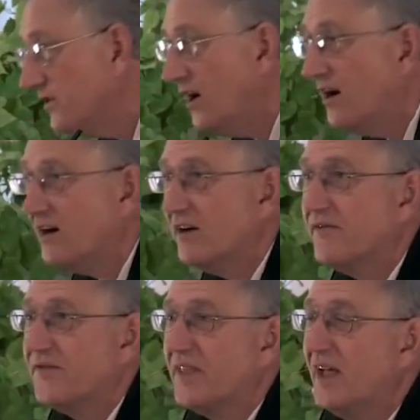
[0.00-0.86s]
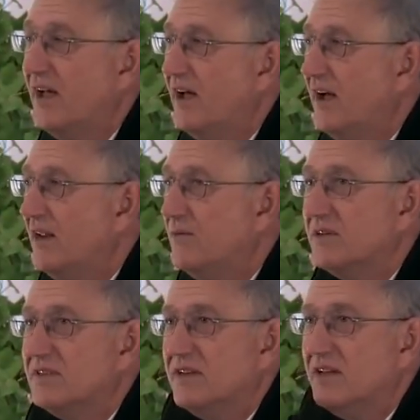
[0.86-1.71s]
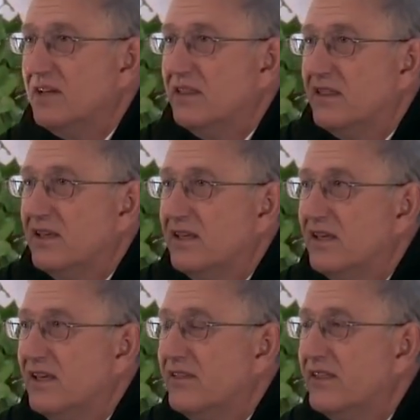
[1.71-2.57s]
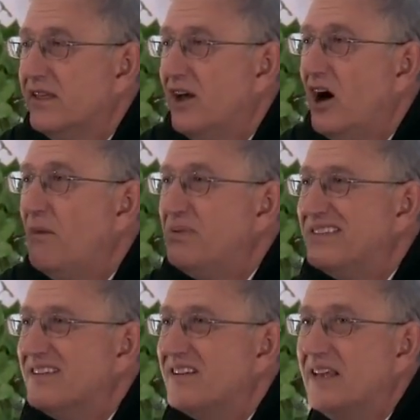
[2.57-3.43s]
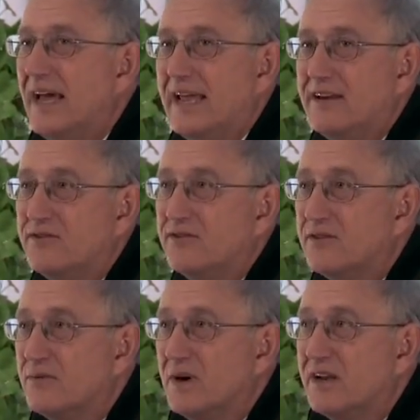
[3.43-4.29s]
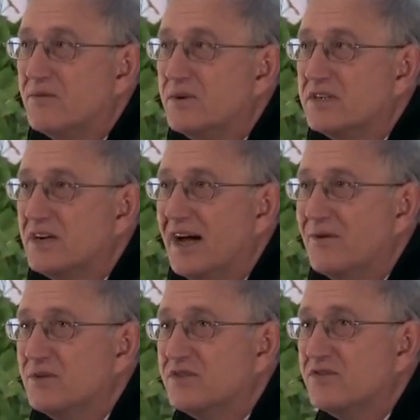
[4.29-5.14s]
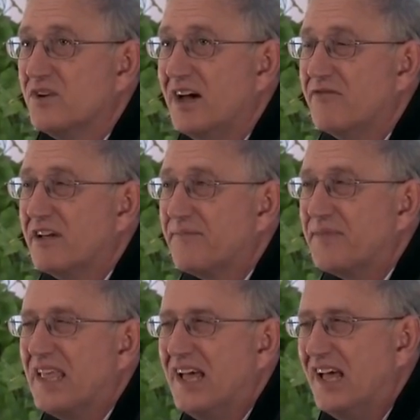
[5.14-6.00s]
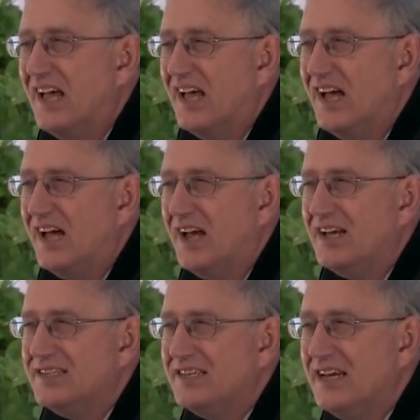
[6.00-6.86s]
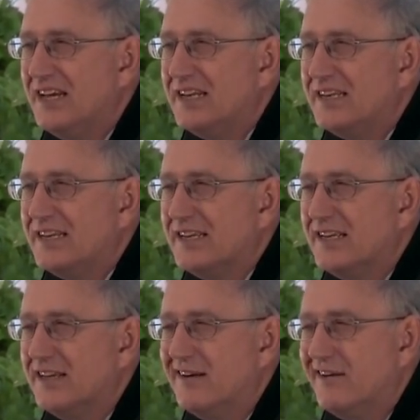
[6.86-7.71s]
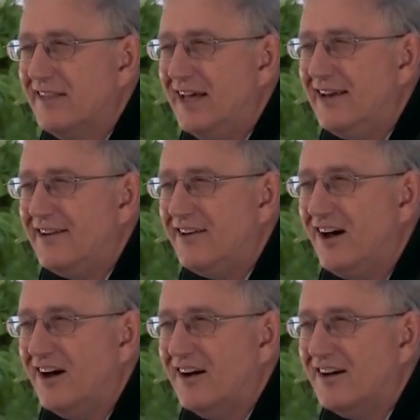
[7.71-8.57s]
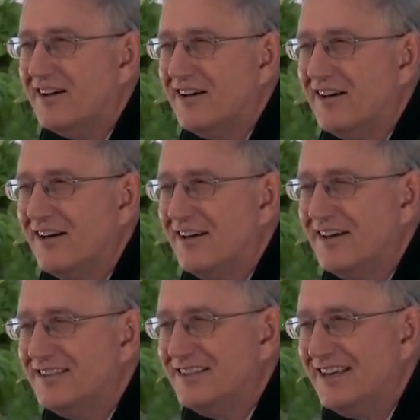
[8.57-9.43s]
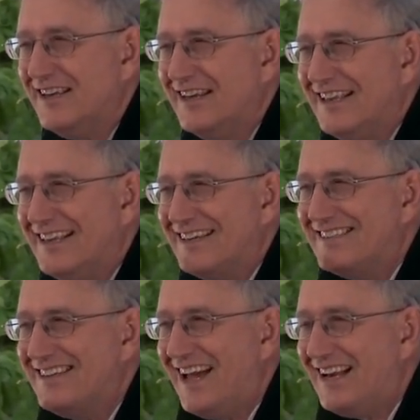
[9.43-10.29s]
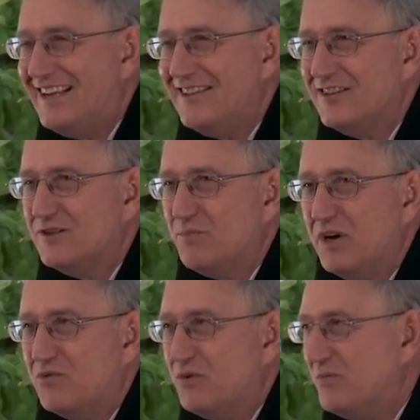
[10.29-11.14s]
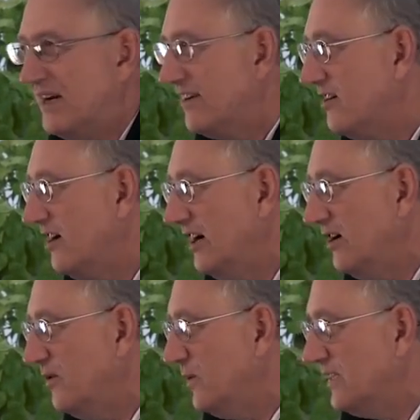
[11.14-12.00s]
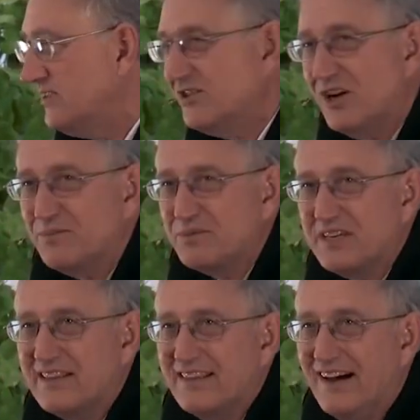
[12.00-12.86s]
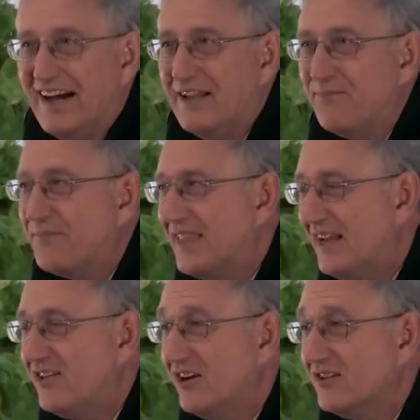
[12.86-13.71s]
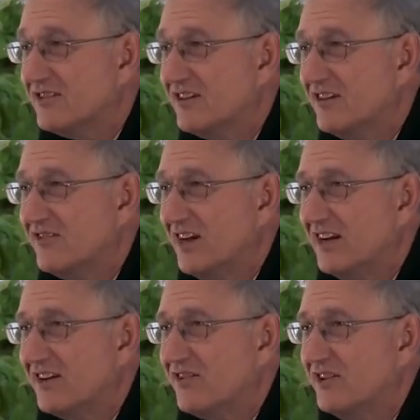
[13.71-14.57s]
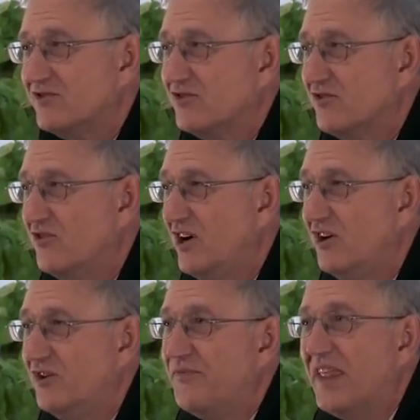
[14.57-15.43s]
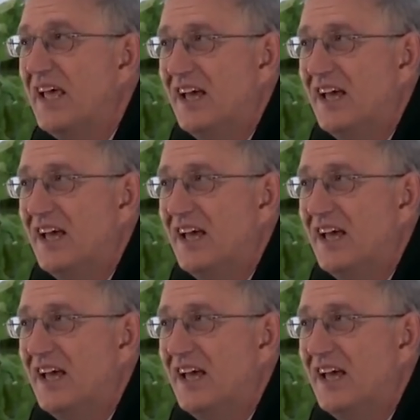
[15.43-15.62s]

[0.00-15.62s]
dog. And he was sitting in the opposite lane to the one in which I was driving. And I said, that dog is sitting at exactly the spot where my car always stops at night. That dog's going to run across the road